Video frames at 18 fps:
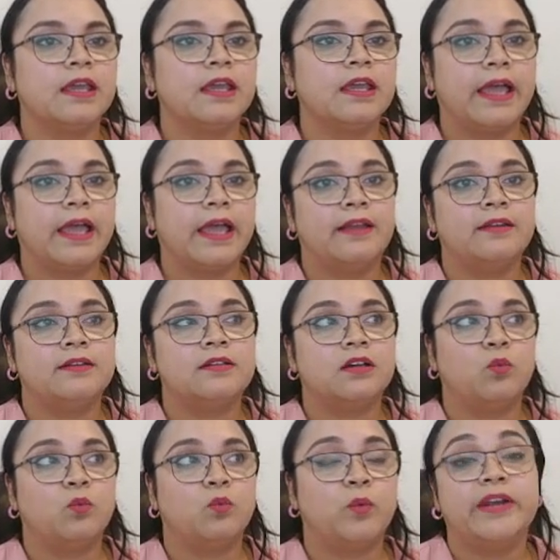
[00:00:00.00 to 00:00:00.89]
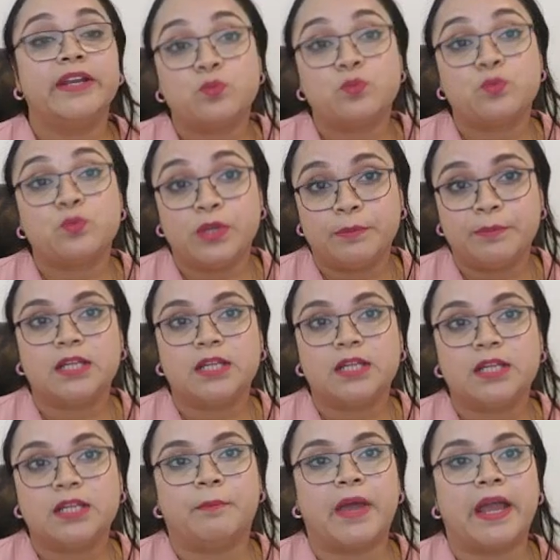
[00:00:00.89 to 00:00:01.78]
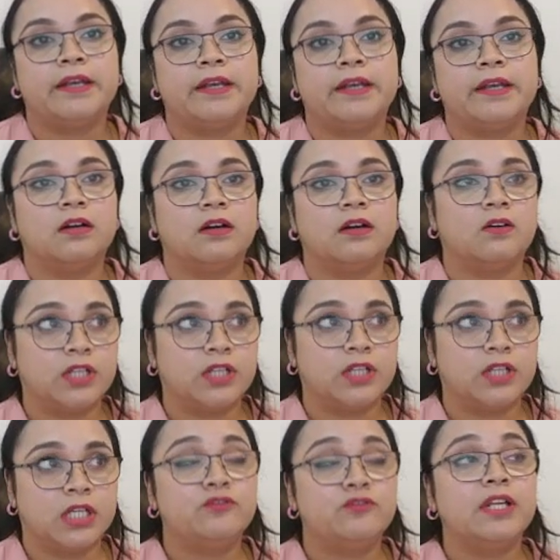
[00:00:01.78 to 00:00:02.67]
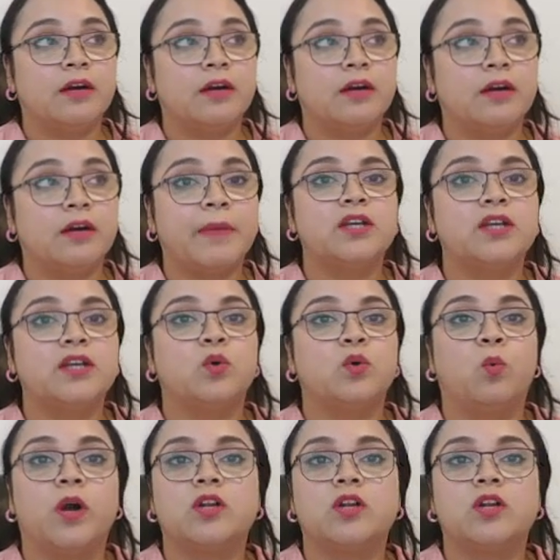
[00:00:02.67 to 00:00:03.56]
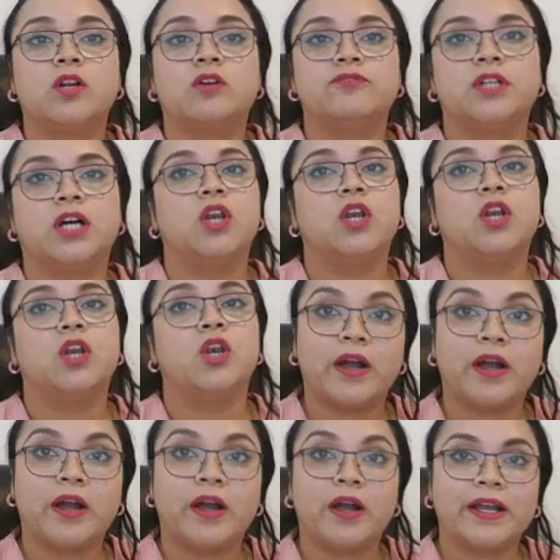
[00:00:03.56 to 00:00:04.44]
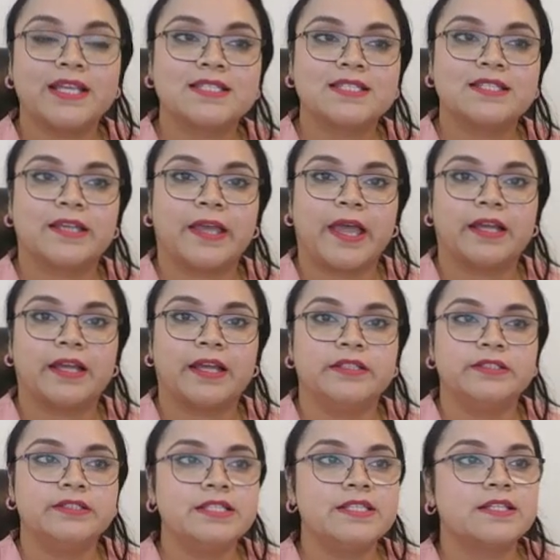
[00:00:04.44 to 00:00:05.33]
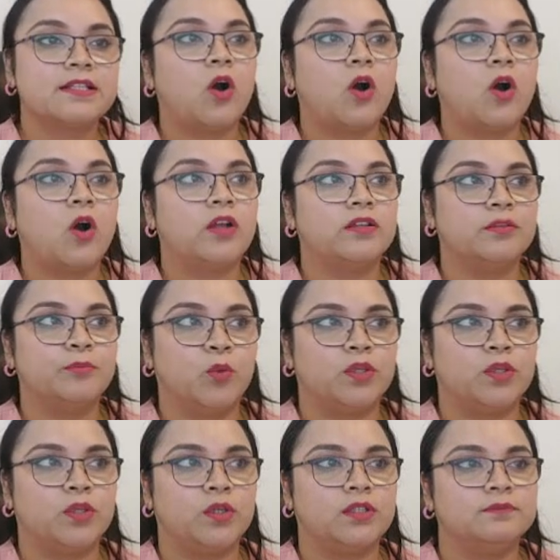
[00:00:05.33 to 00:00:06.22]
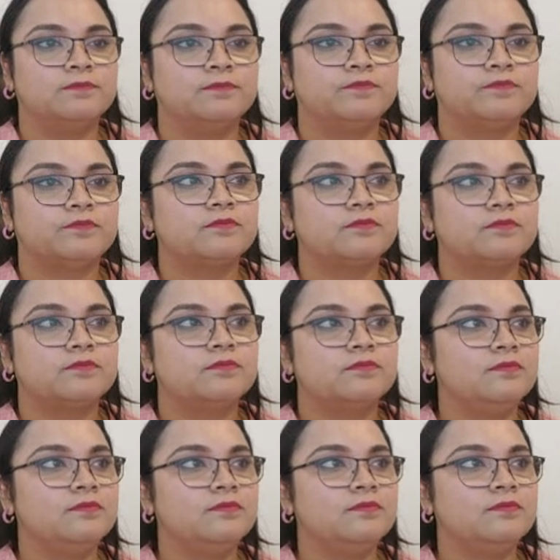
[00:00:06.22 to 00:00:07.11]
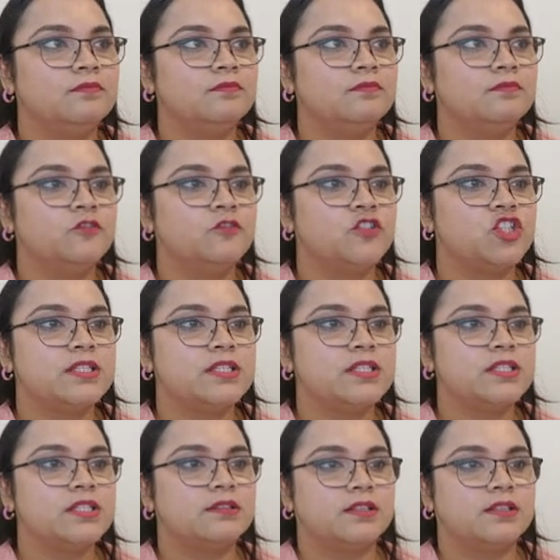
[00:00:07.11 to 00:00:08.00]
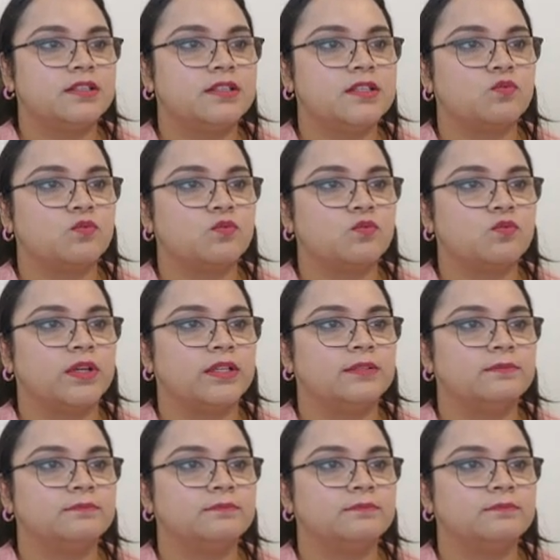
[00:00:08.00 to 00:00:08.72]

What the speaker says: and where it will command one of the longest diagonals on the board, which is this one.